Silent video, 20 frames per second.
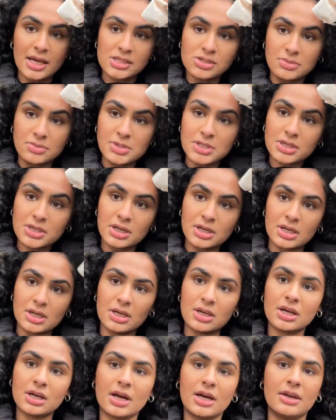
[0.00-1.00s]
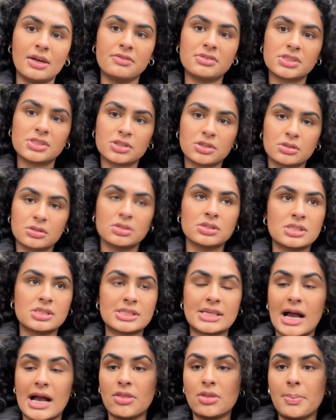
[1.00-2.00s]
so I'm just gonna kind of
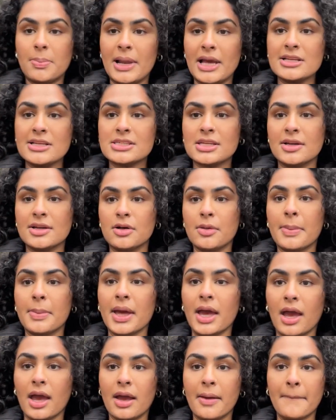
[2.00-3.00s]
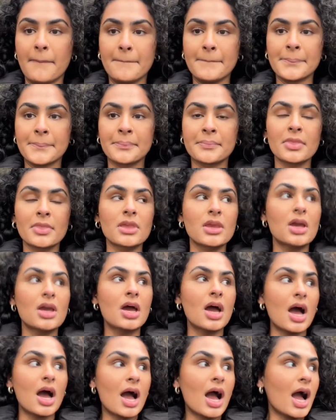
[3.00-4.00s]
scout the place a little bit
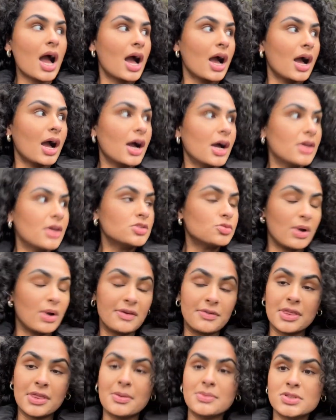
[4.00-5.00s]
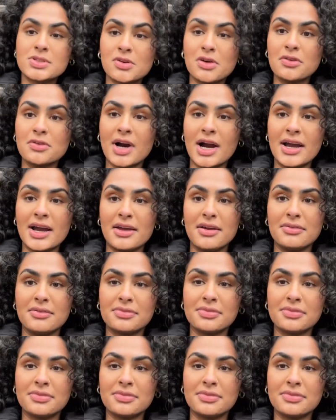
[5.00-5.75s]
and wait for them to arrive.